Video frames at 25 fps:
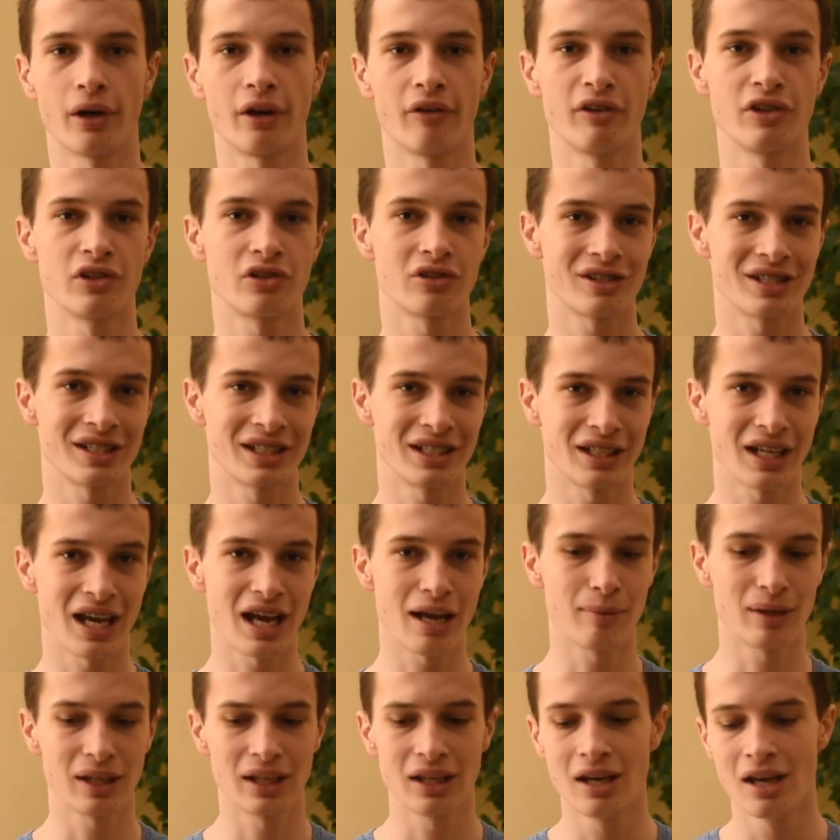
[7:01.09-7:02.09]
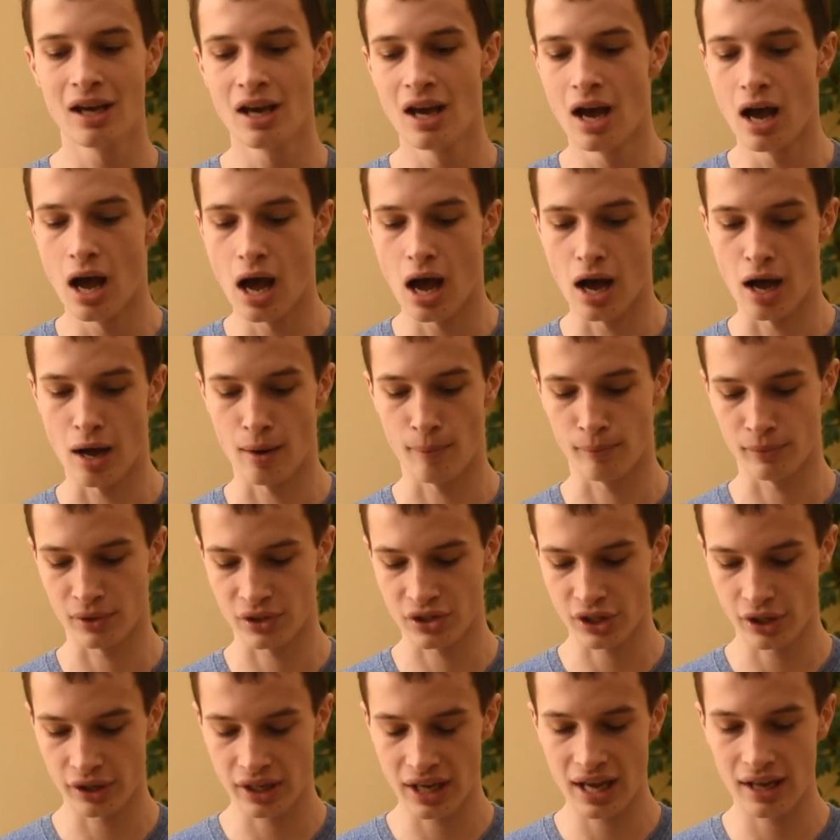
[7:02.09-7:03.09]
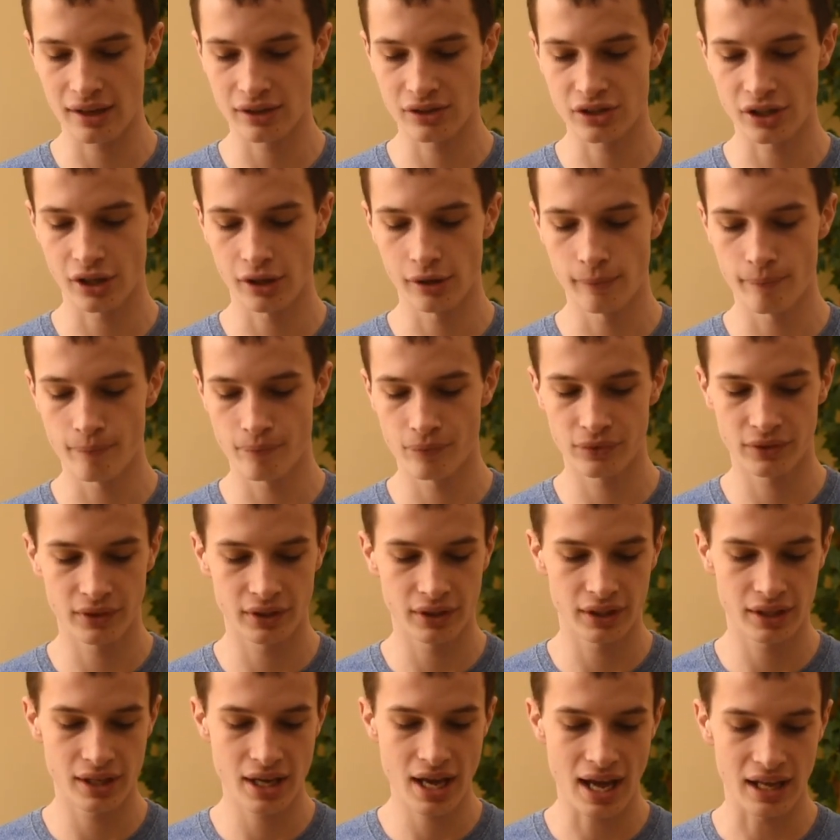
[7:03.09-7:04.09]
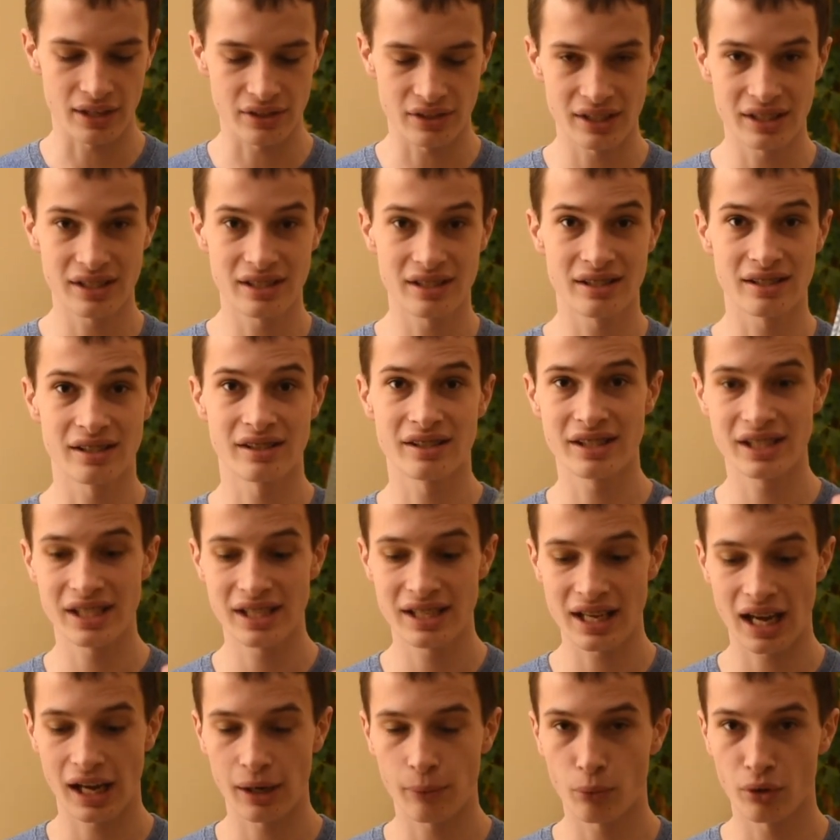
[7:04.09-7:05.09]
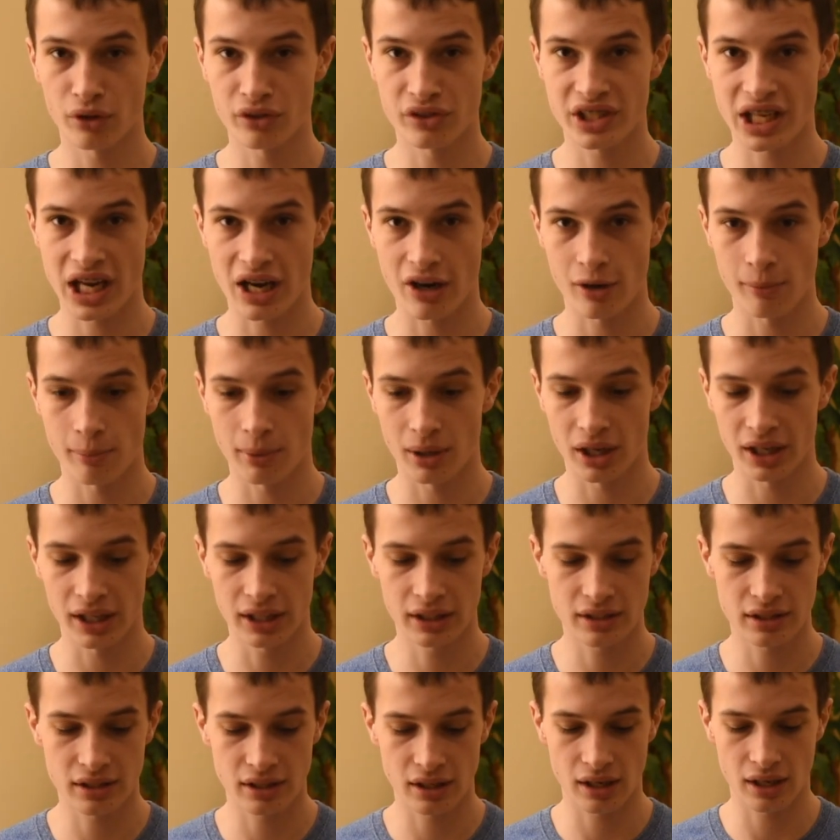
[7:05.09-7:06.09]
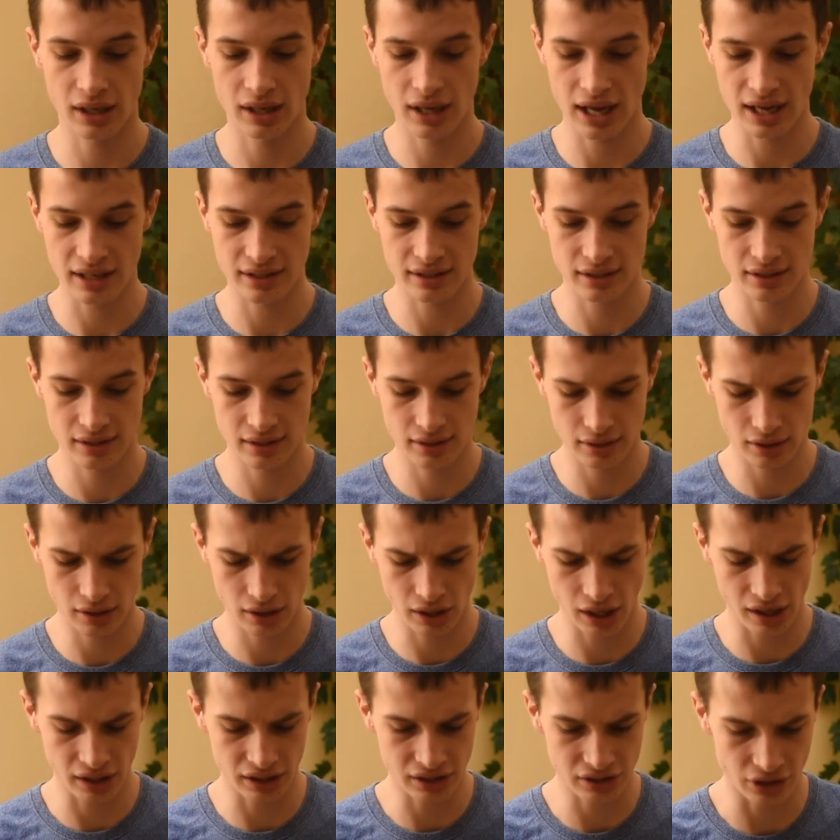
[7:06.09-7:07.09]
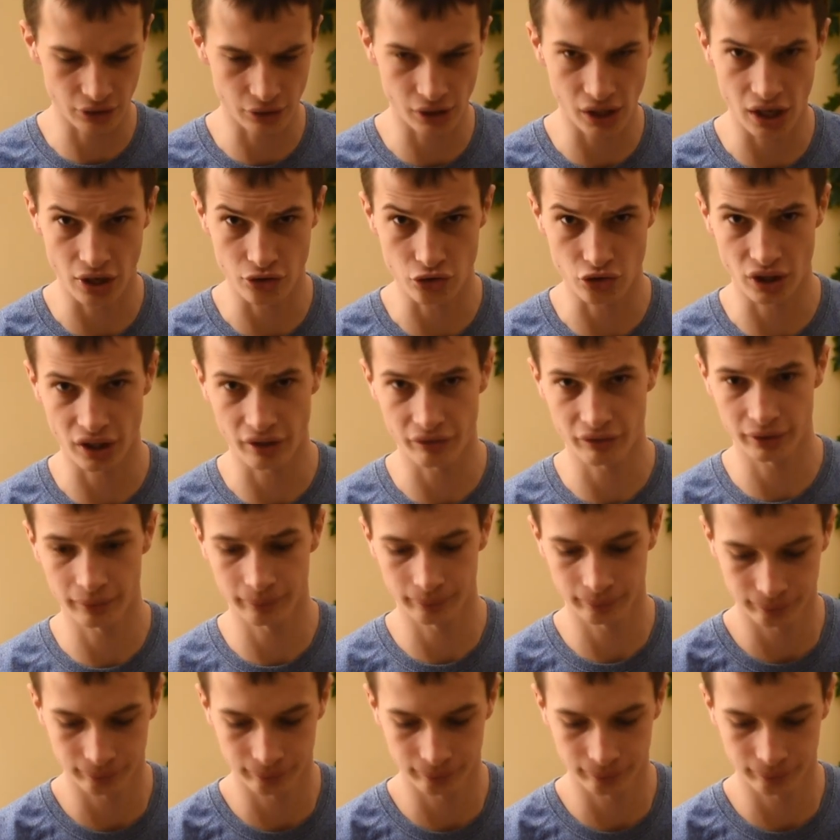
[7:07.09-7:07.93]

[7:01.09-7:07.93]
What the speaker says: are interested in gaming. So this is the Seagate 1TB external hard drive.